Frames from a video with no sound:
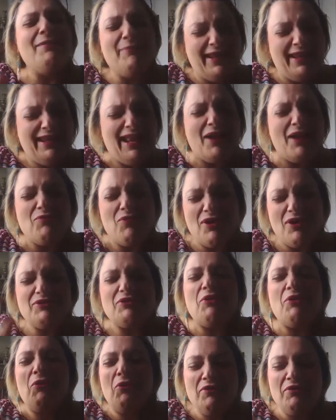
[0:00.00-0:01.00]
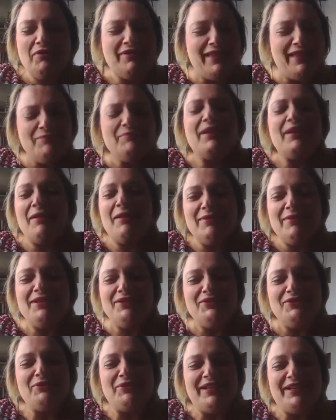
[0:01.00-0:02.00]
not walk the whole thing, but I'm going to
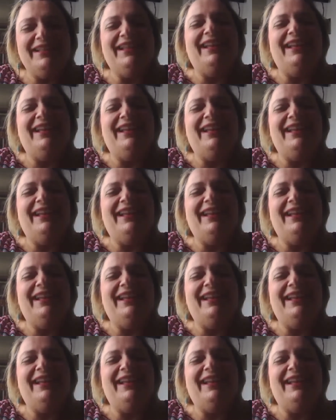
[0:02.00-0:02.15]
do it.